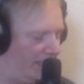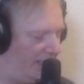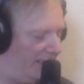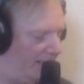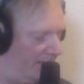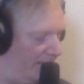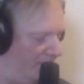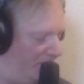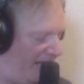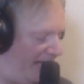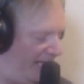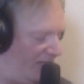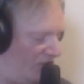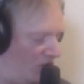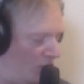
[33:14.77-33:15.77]
I got a
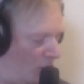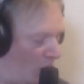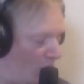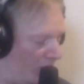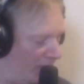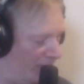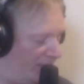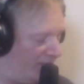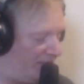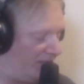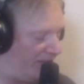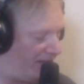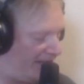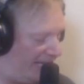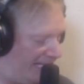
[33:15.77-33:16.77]
badge. Gourd to
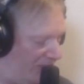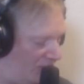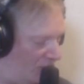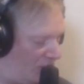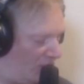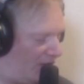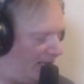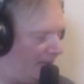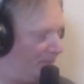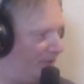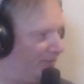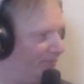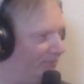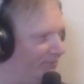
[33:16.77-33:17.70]
the last drop.